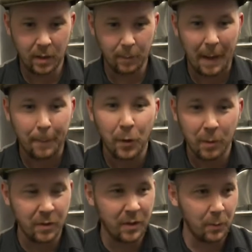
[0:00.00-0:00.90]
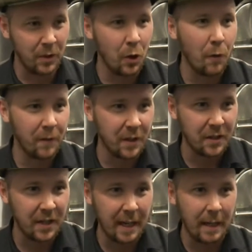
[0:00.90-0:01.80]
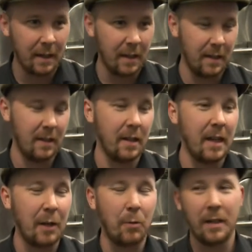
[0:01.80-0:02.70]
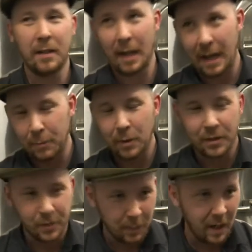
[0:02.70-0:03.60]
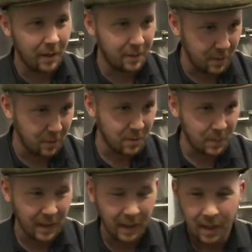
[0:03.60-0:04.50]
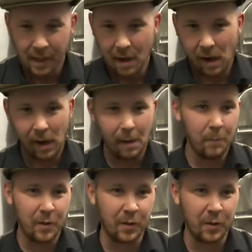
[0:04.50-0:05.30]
black pudding was, was an obvious thing. The liquid element of blood, so to speak, um, was,